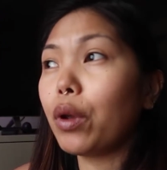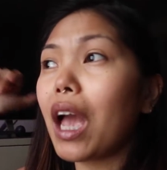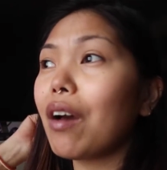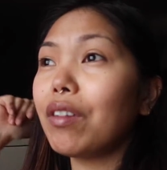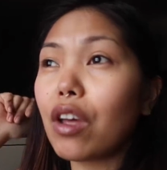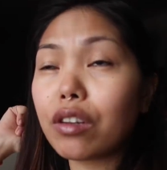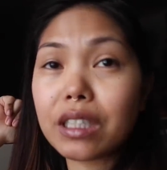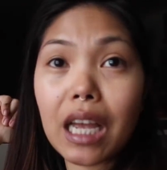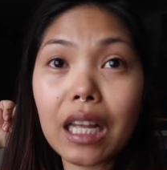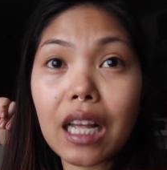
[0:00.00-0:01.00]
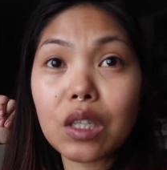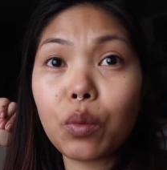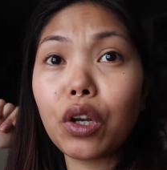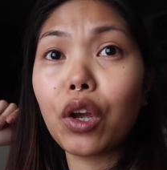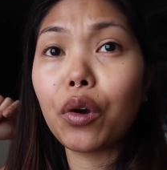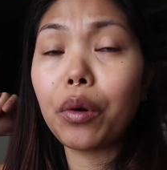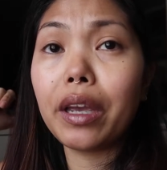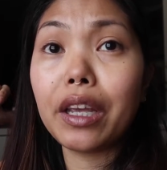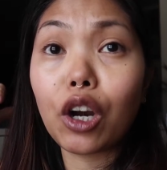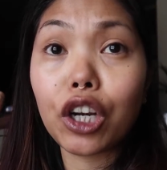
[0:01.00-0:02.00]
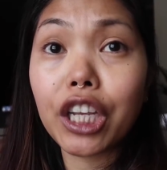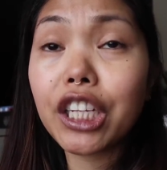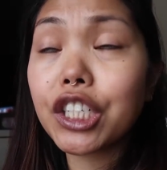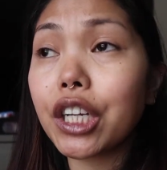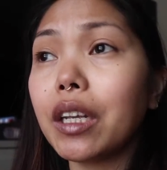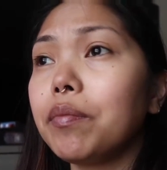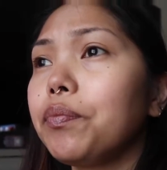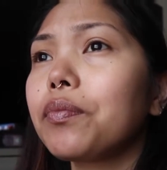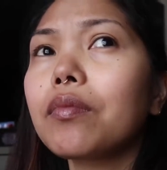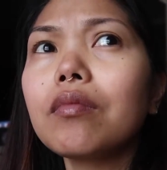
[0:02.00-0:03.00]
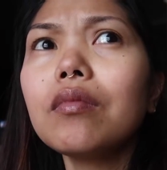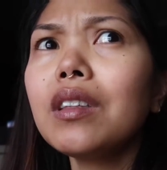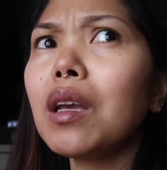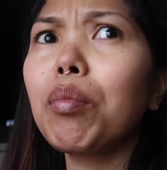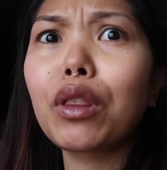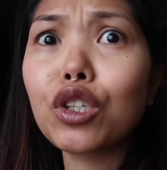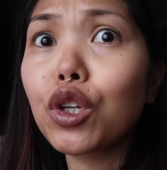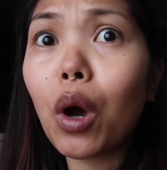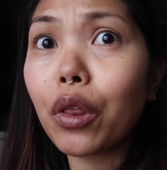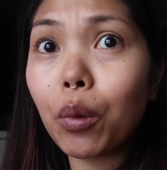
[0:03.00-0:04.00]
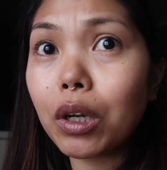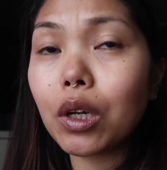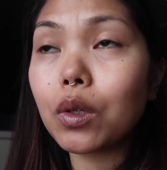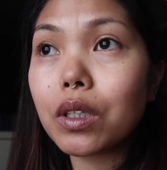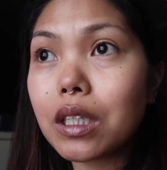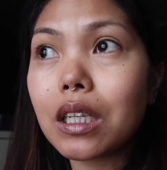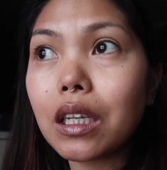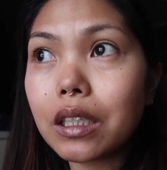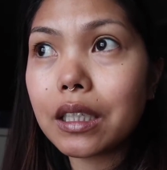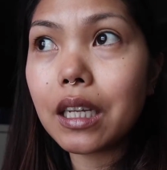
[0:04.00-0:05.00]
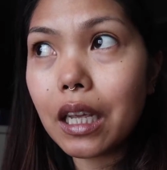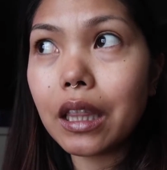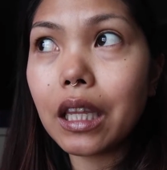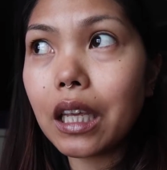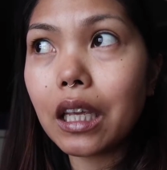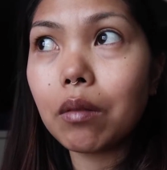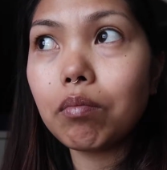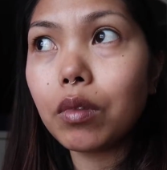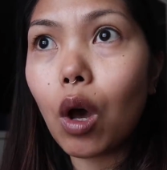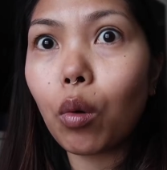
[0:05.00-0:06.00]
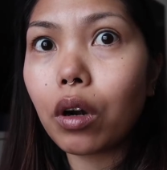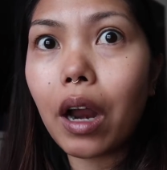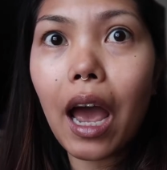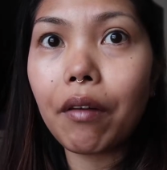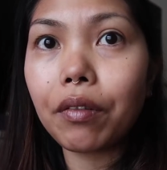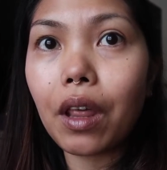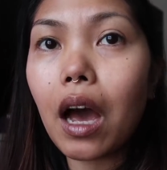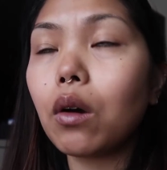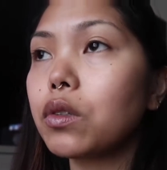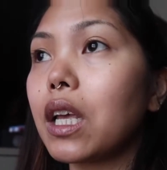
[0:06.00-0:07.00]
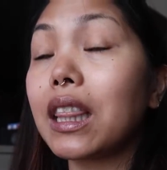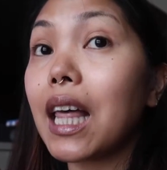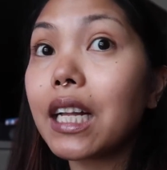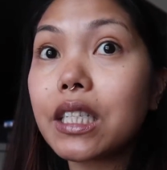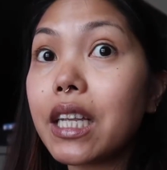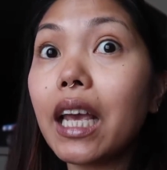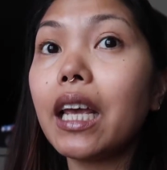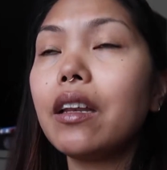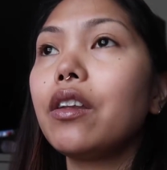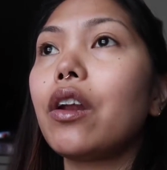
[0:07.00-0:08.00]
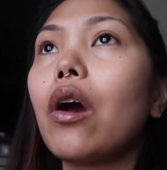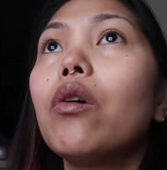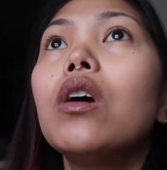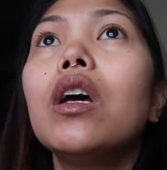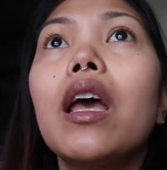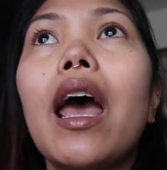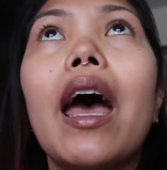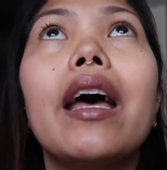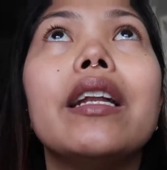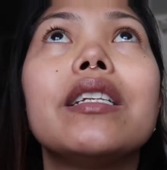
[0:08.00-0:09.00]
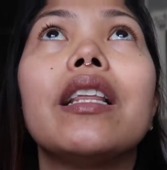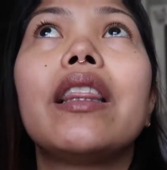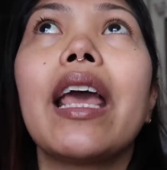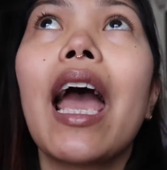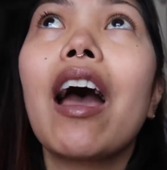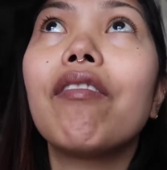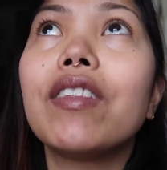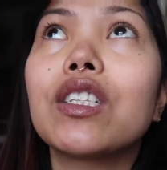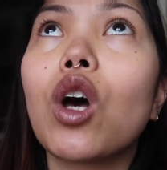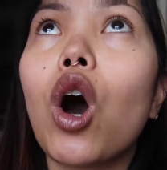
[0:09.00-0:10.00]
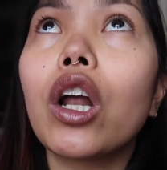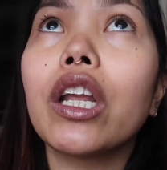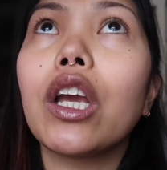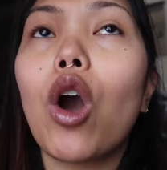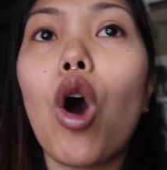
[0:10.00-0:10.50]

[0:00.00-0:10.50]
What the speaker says: we have another sliding glass window in our kitchen, but there's no other windows in the lower half of the house. Like, that's it, you know? And they have this awning